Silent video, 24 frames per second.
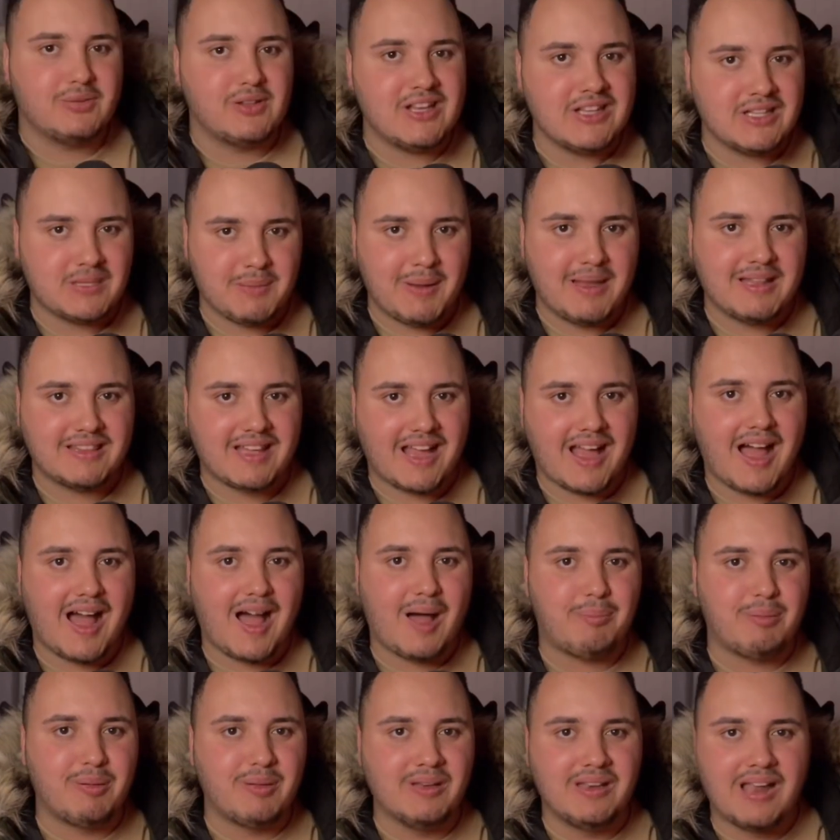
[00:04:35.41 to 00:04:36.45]
Please make that
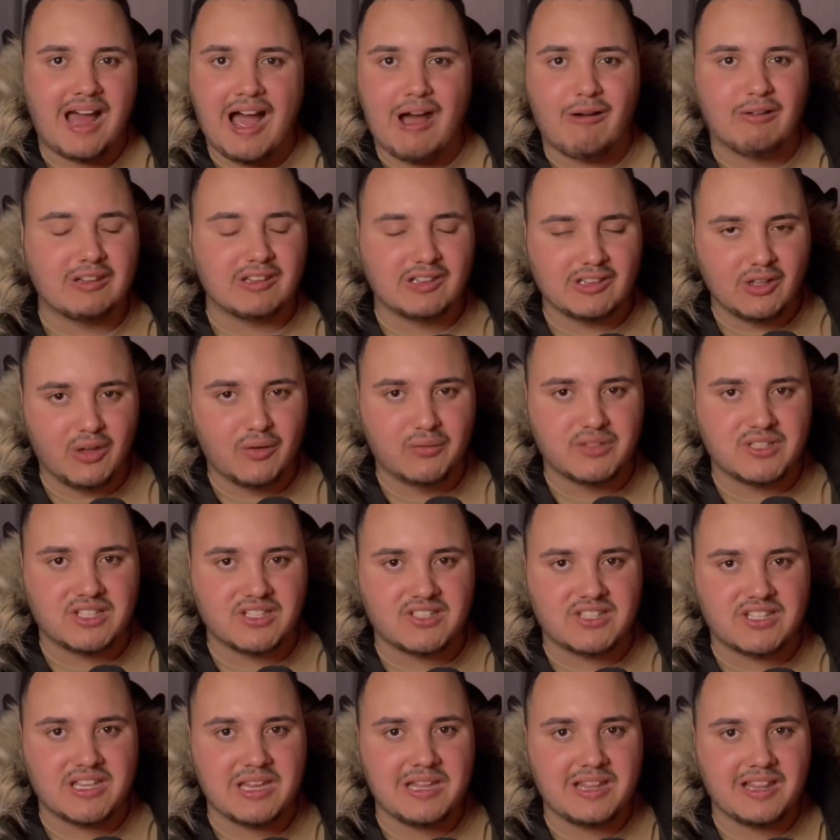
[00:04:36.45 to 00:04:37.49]
happen. I would love to
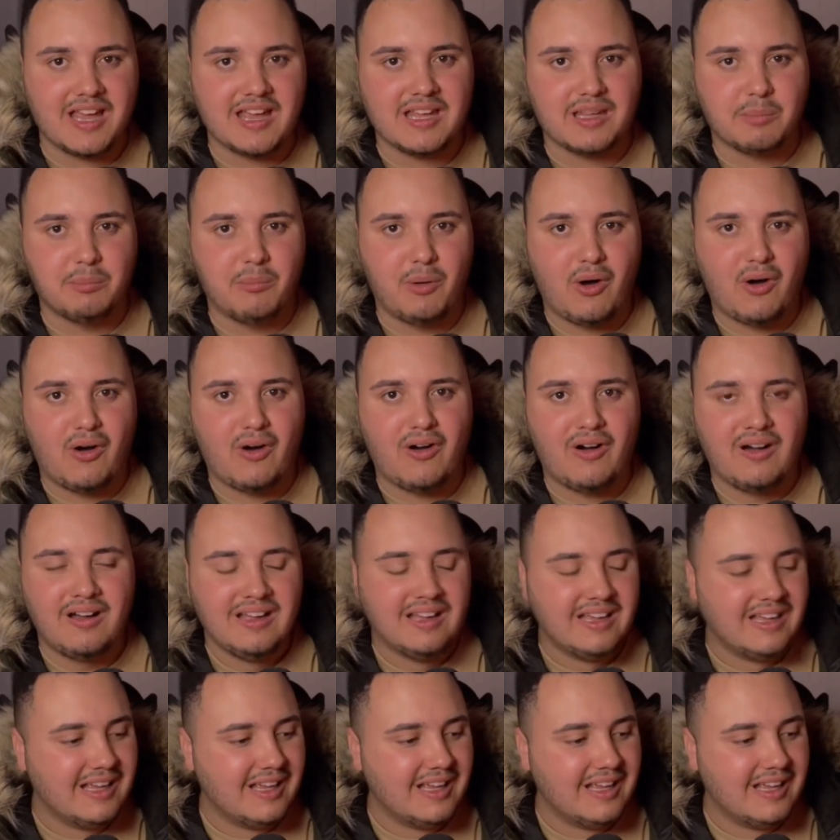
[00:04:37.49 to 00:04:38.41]
see, like, more.